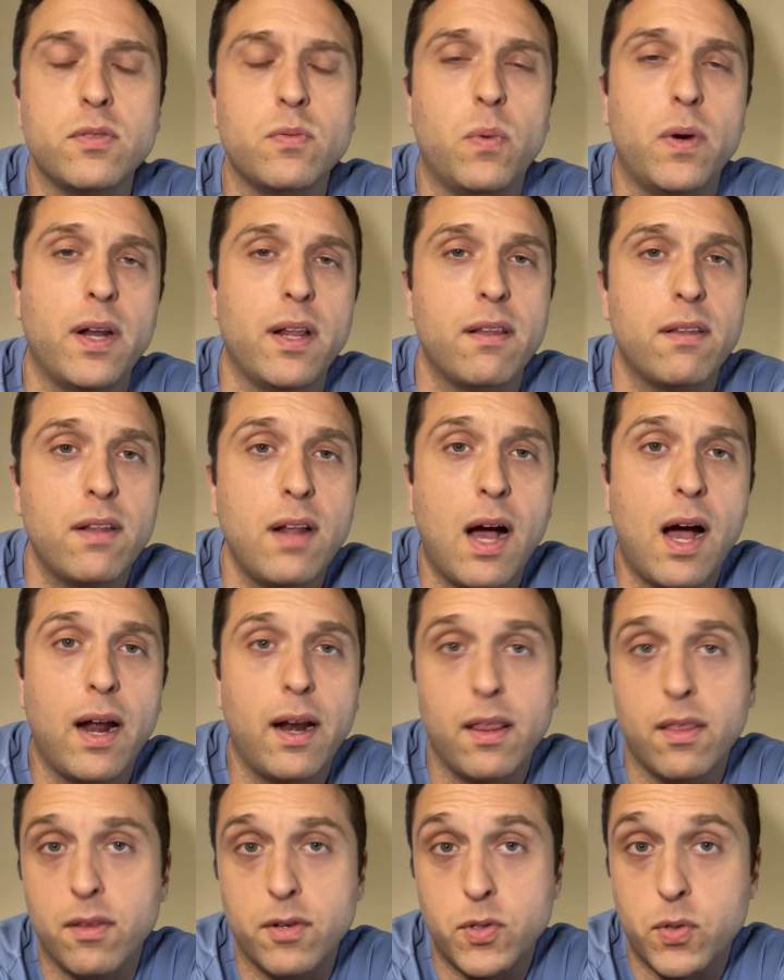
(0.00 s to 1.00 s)
when it's
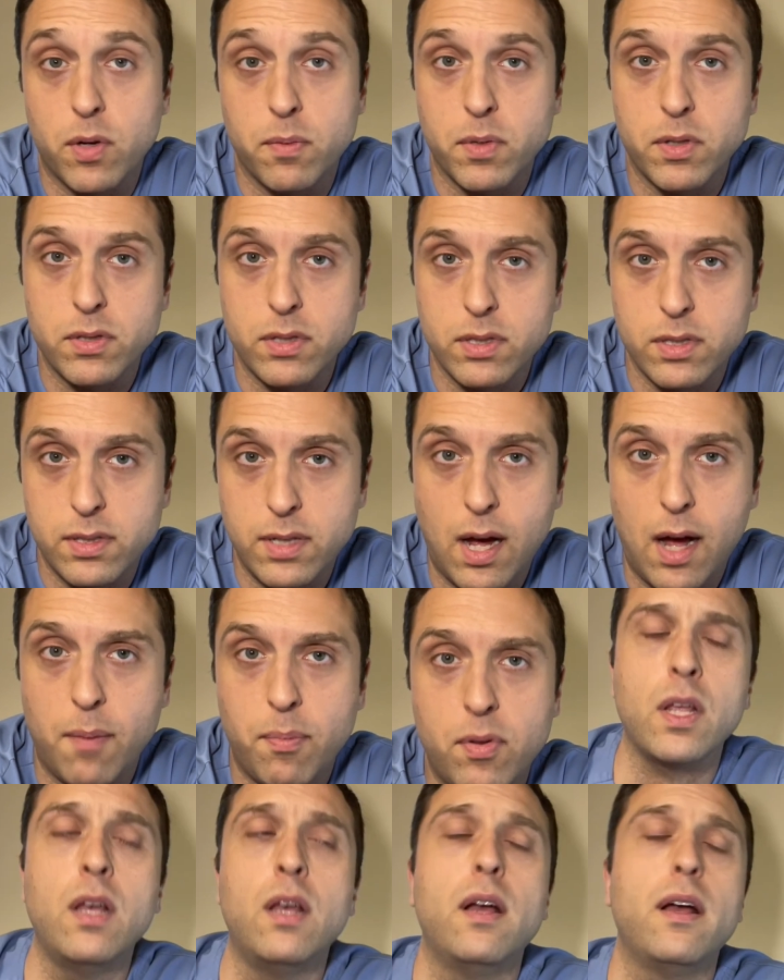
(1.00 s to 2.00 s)
not, the tremor just stops.